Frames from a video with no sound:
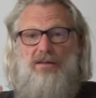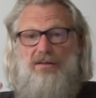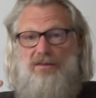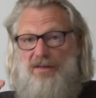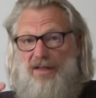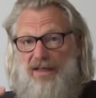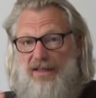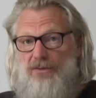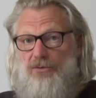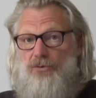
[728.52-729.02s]

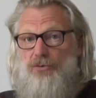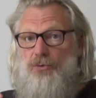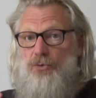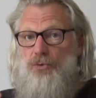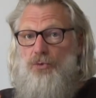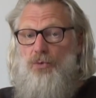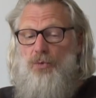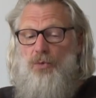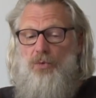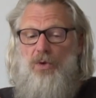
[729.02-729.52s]
Then
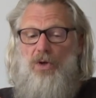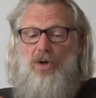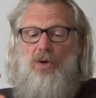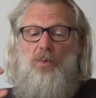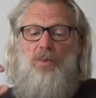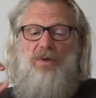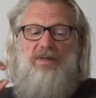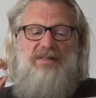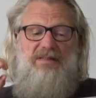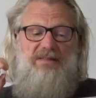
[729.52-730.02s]
too,
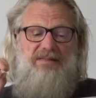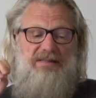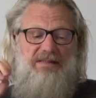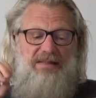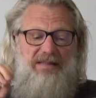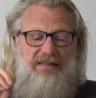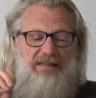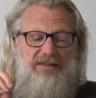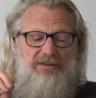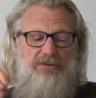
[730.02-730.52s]
what is
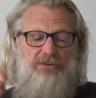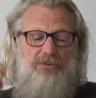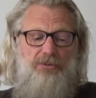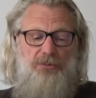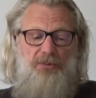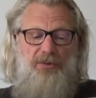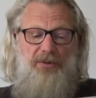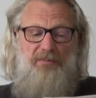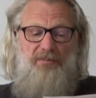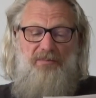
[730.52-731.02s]
eaten
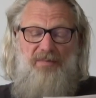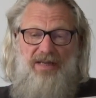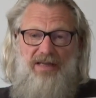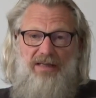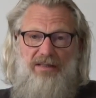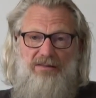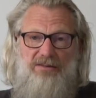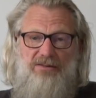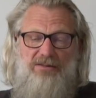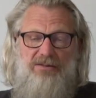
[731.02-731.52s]

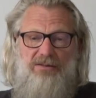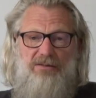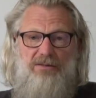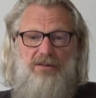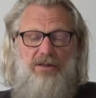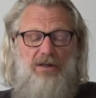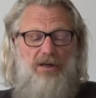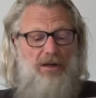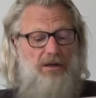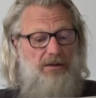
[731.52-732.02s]
remains,
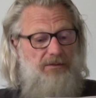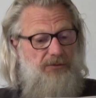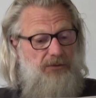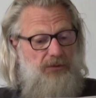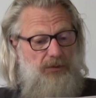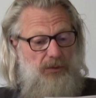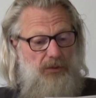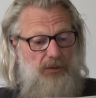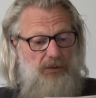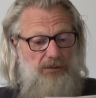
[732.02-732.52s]

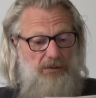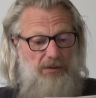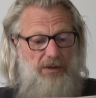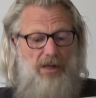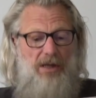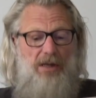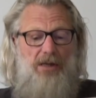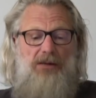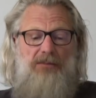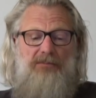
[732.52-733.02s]
after all,
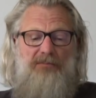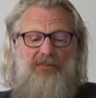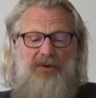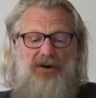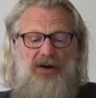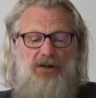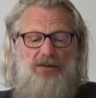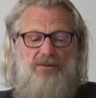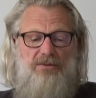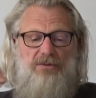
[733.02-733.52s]

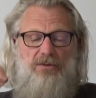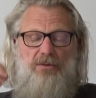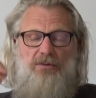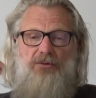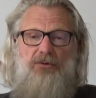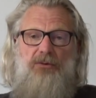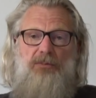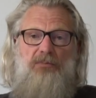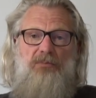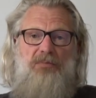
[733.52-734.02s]
part of
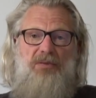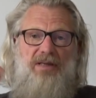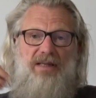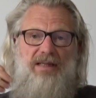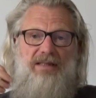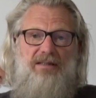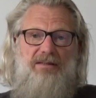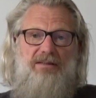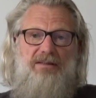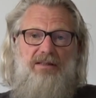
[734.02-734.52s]
the
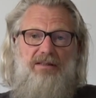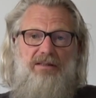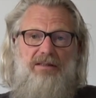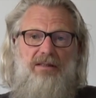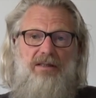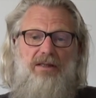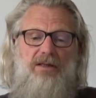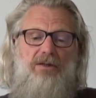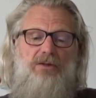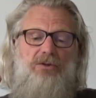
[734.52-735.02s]

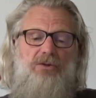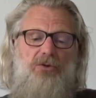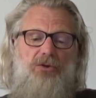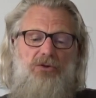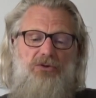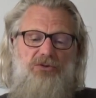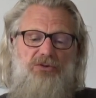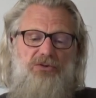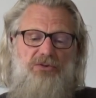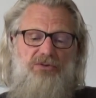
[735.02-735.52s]
planetary
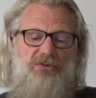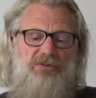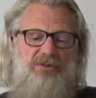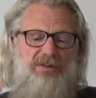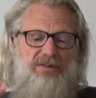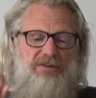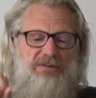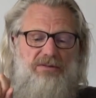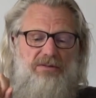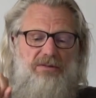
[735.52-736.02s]

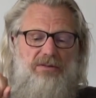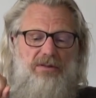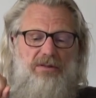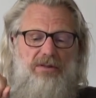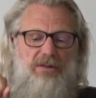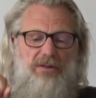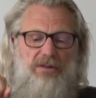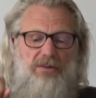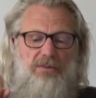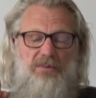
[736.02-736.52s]
consciousness.
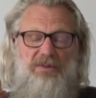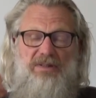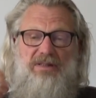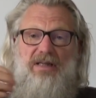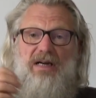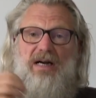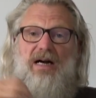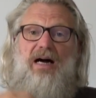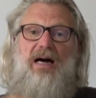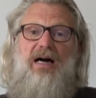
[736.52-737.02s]
When
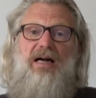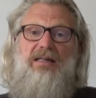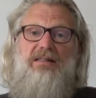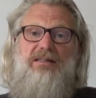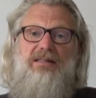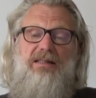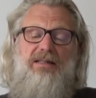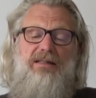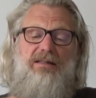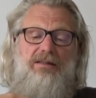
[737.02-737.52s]
I
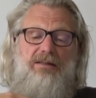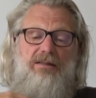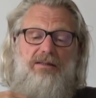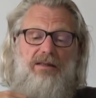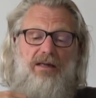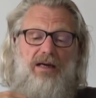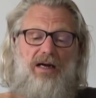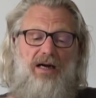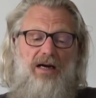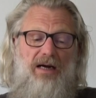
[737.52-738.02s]
die,
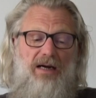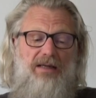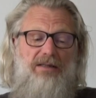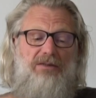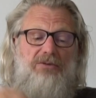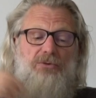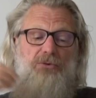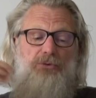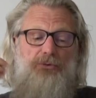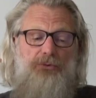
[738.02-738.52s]
I
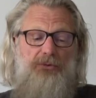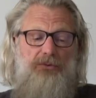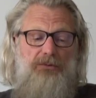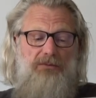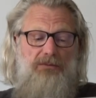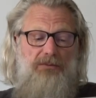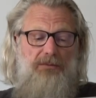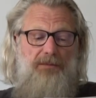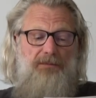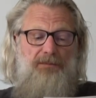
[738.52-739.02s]

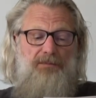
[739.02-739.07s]
too